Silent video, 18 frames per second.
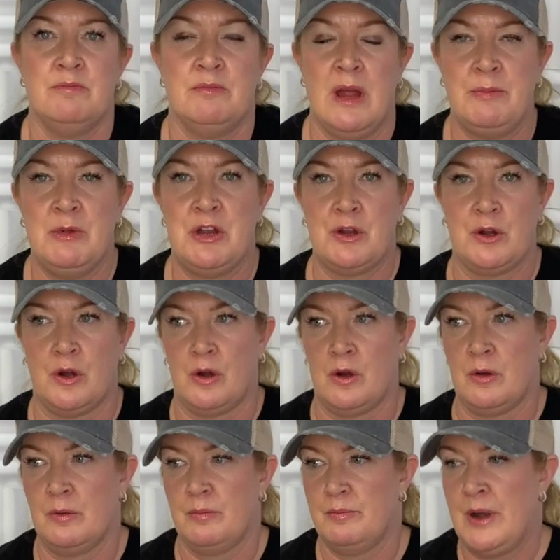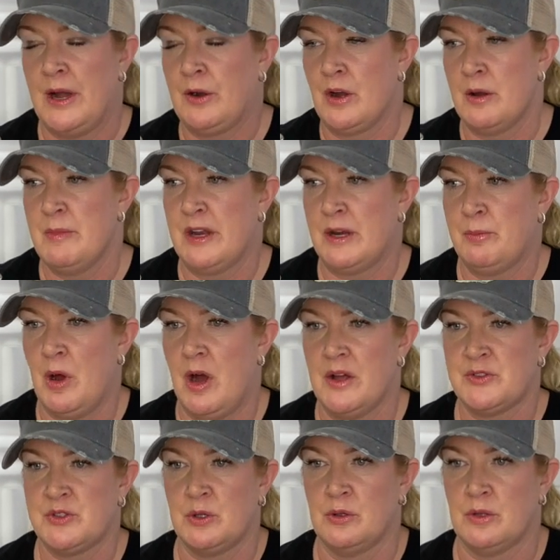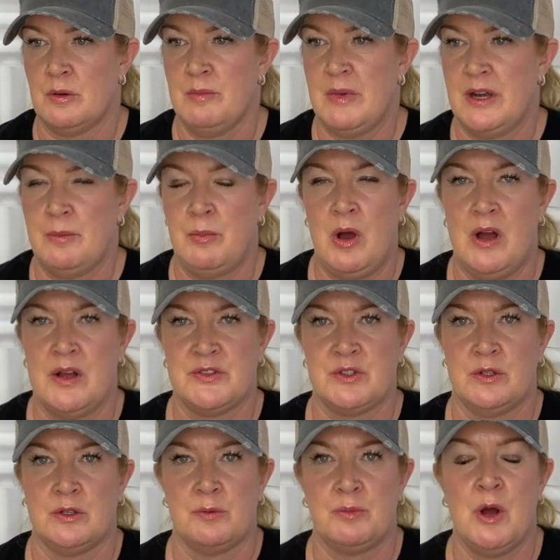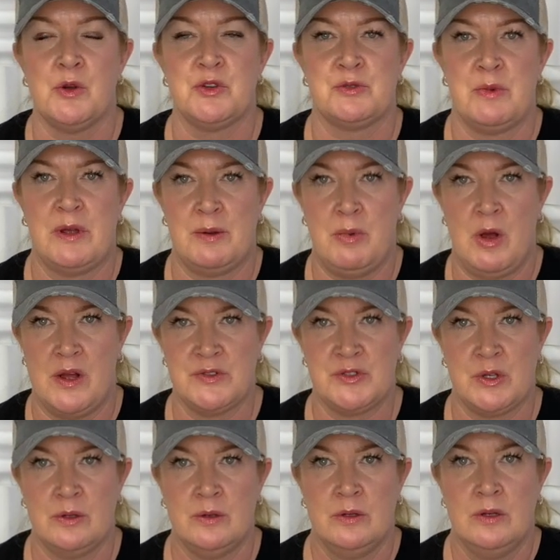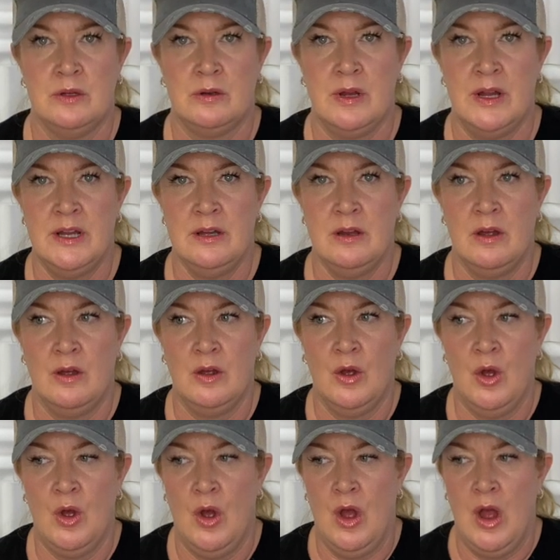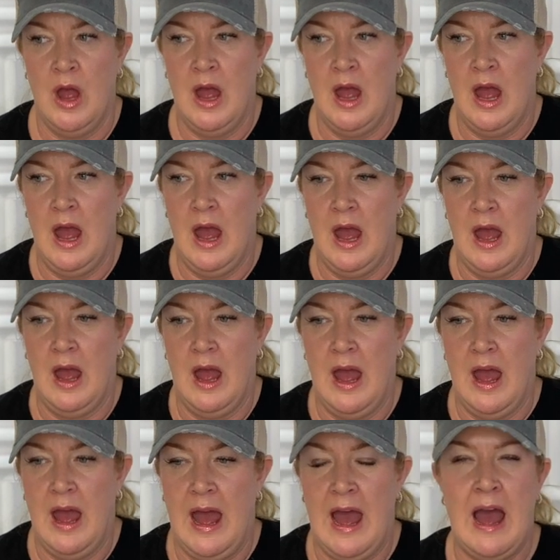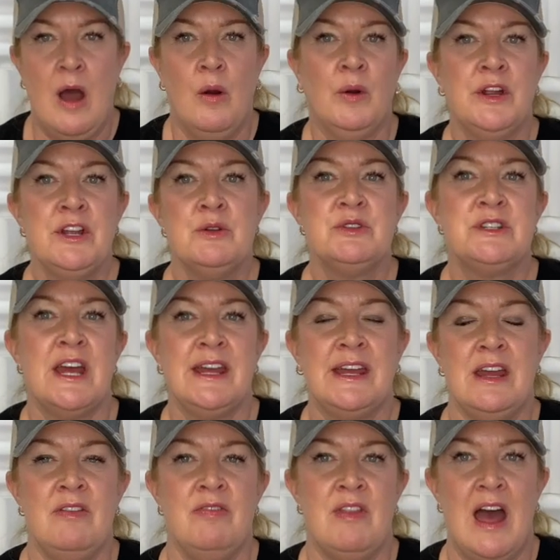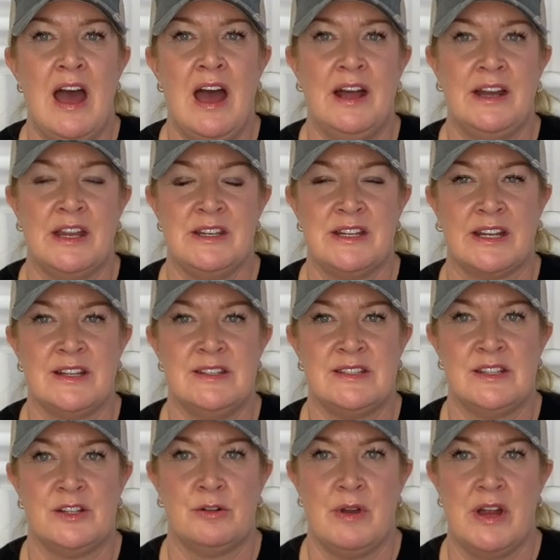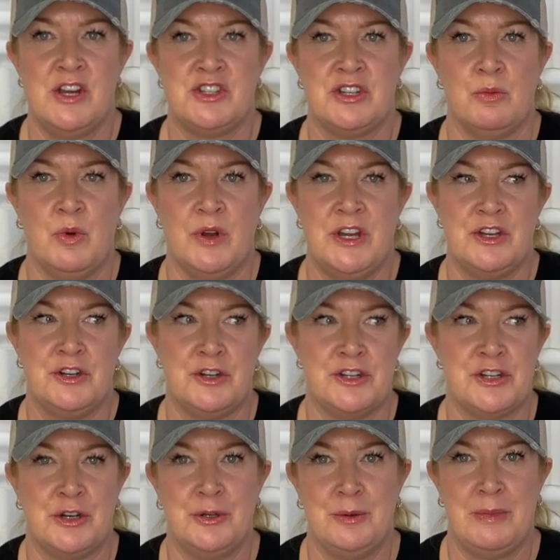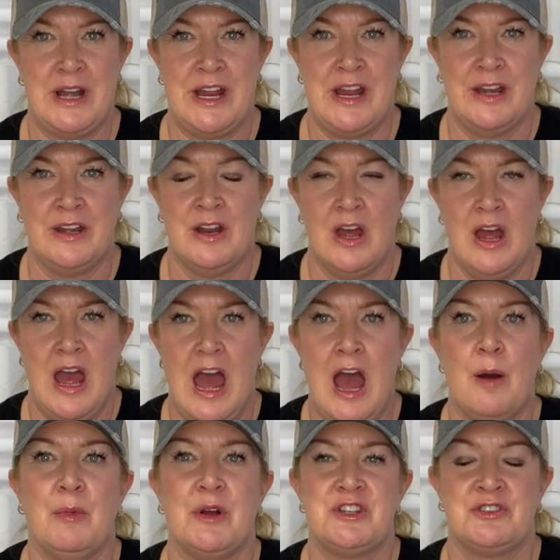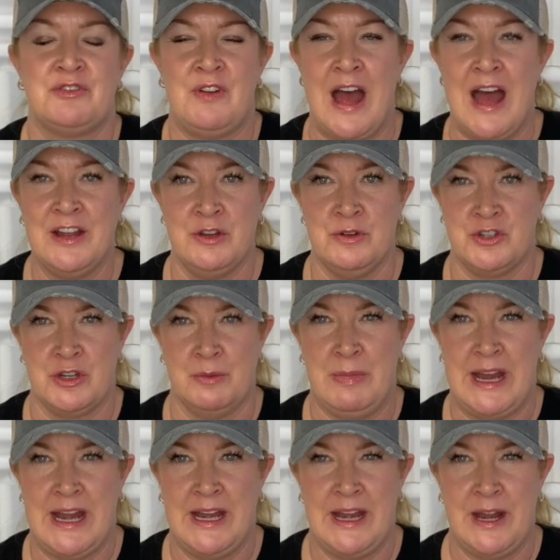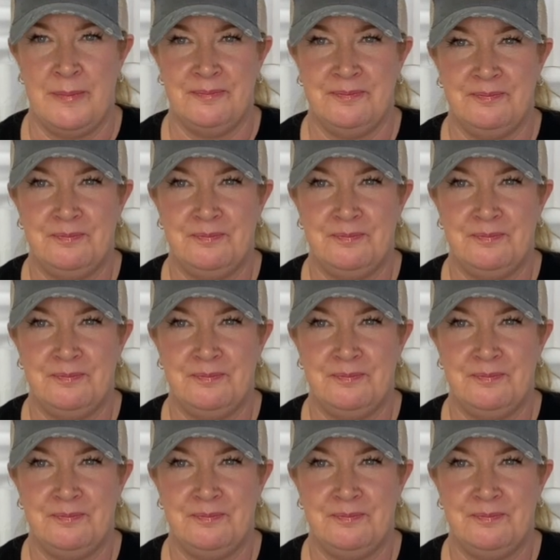Maybe you're perimenopausal or menopausal or postmenopausal, right? How are you taking that into consideration when you're determining how much fat you should be eating?